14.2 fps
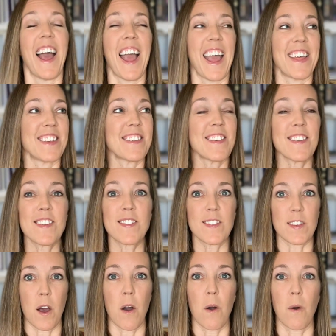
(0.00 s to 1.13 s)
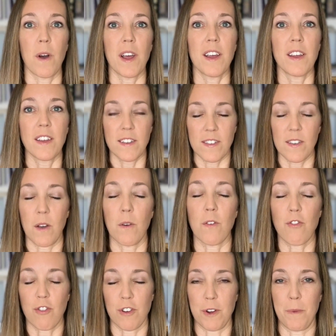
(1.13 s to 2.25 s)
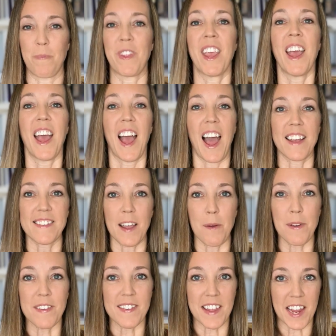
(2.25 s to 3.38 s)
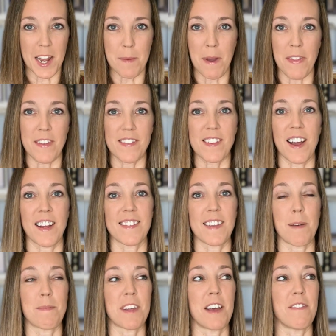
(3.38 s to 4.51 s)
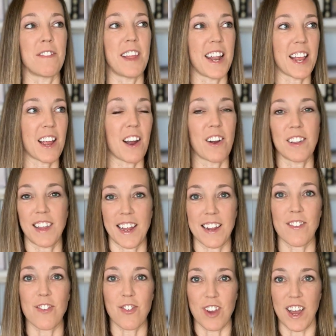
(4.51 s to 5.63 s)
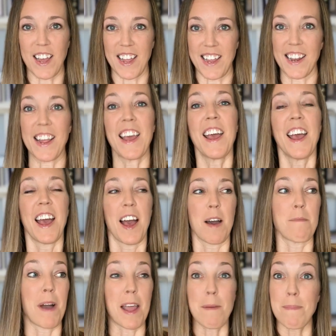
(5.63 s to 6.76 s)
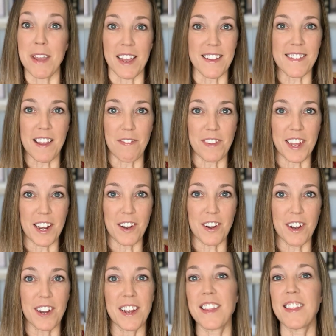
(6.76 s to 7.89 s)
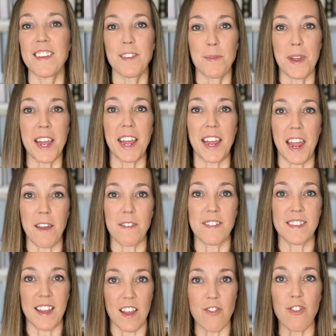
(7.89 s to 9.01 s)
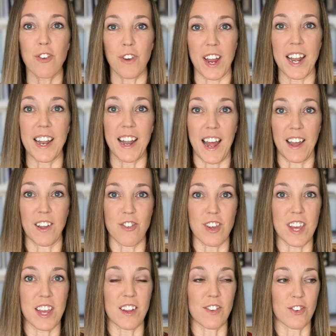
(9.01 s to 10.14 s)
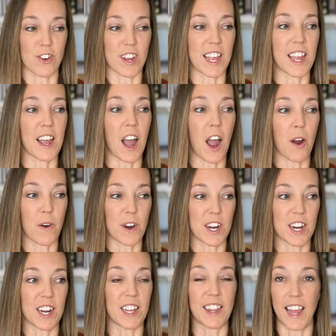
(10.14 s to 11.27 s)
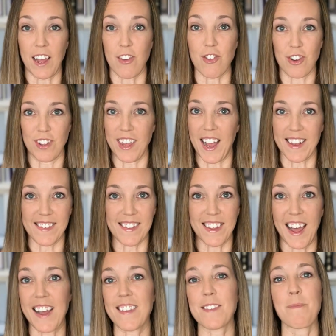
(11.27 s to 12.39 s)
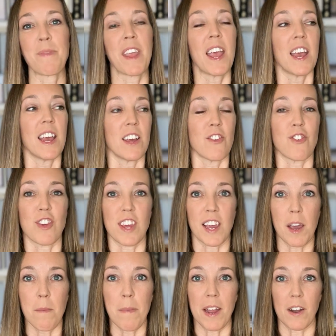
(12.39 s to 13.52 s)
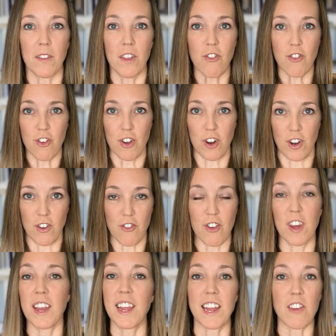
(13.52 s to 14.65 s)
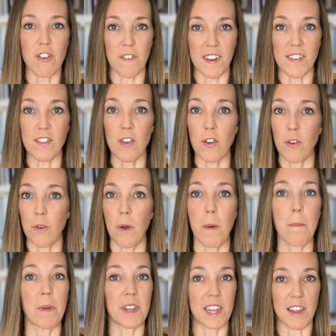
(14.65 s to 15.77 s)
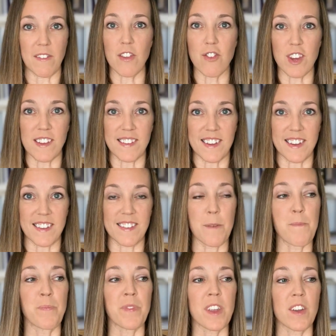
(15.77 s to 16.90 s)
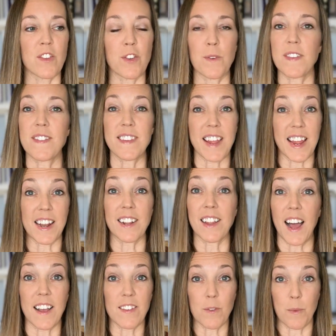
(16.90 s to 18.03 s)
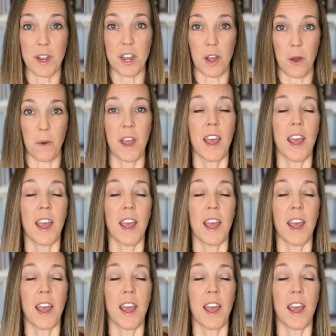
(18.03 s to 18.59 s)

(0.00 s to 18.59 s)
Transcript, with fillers: And this is so, so true. As I was thinking about this concept of letting our lights shine, my BSF leader this week gave such a great analogy during our lecture last class. She compared the church, each of us who believe in Jesus, to a stained glass window.